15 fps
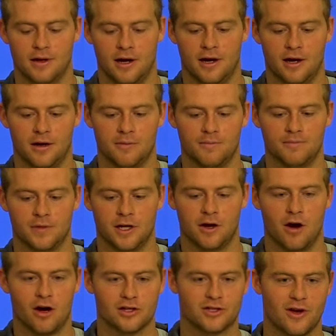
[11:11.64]
You know,
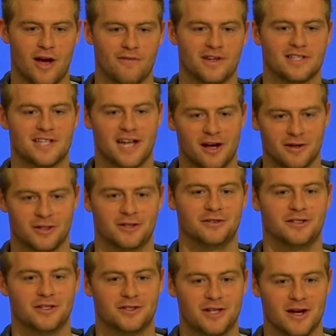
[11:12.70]
also having to stay on
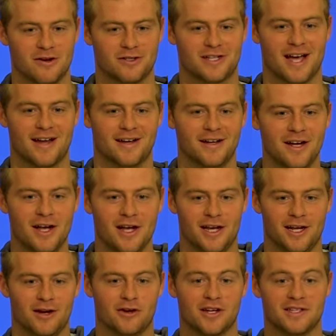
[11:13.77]
your toes, kind of,
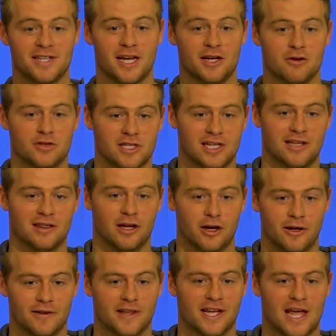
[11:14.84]
you know, continuously
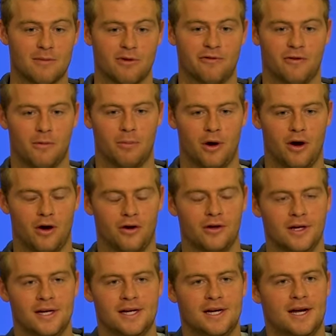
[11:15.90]
learning the game of football.
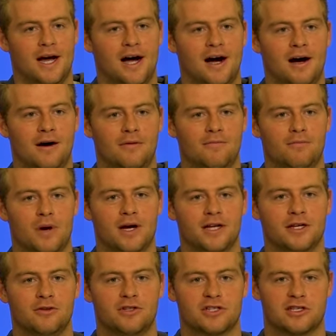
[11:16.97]

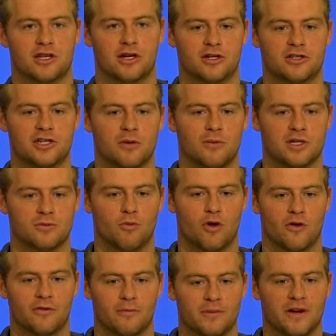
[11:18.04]
But you just learn so much
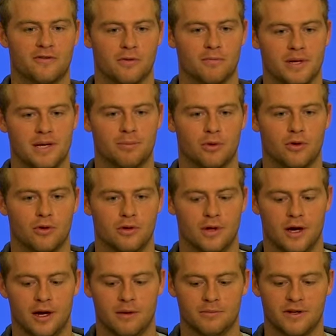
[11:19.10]
more from different people,
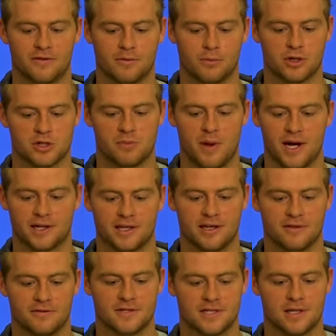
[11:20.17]
different
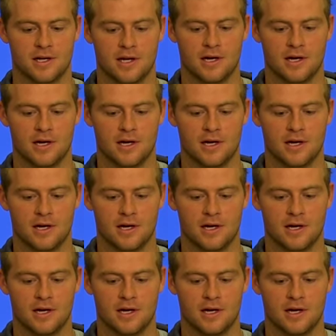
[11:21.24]
perspectives.